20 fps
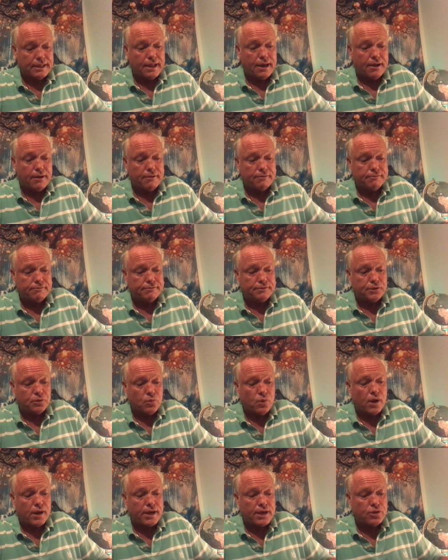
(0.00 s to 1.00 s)
love, you're
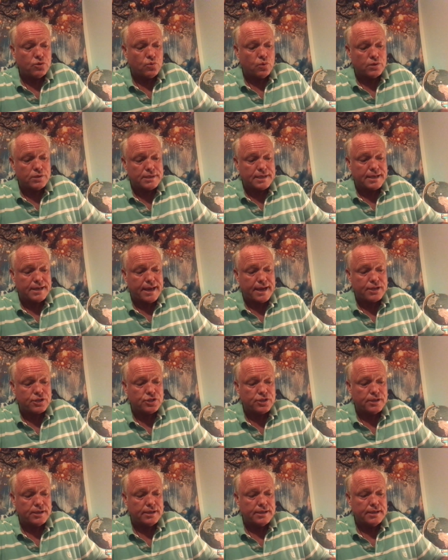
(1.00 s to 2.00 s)
walking towards
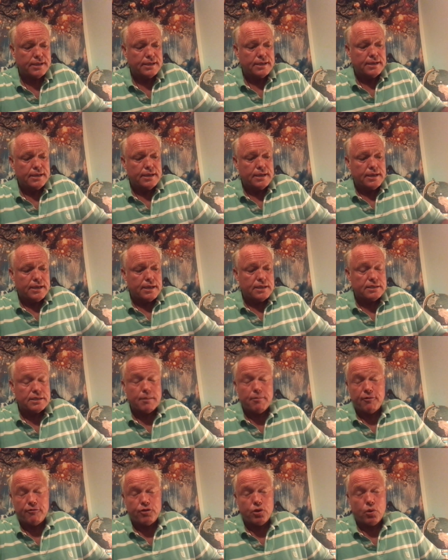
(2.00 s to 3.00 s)
connection.
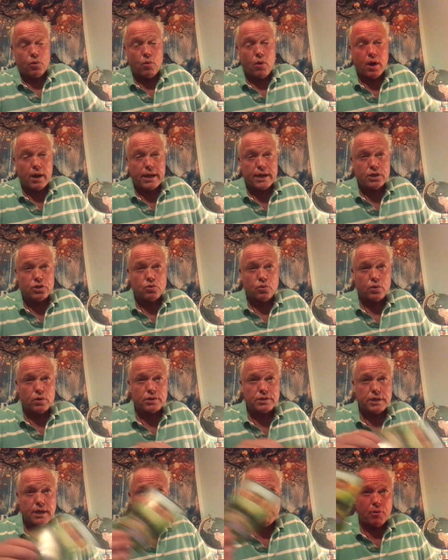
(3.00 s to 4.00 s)
Some of you are walking
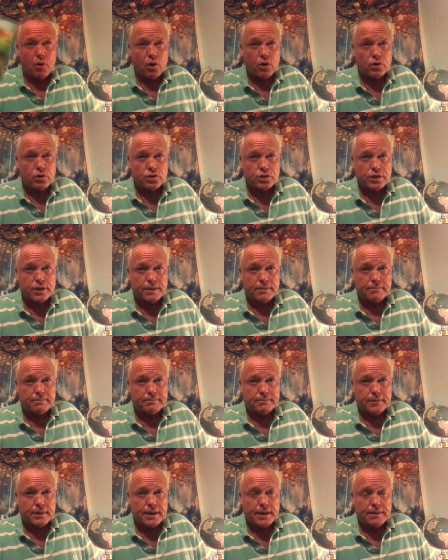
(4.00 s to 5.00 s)
towards a partnership,
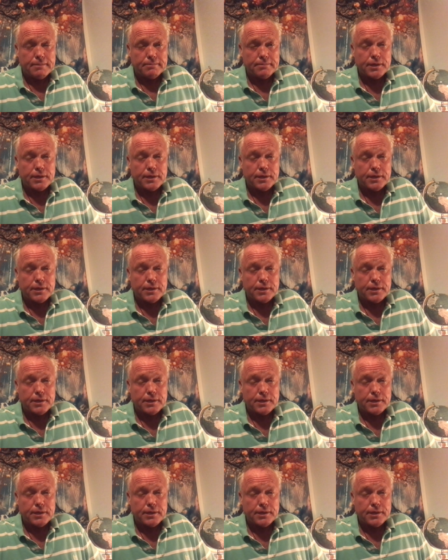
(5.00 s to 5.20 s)
right?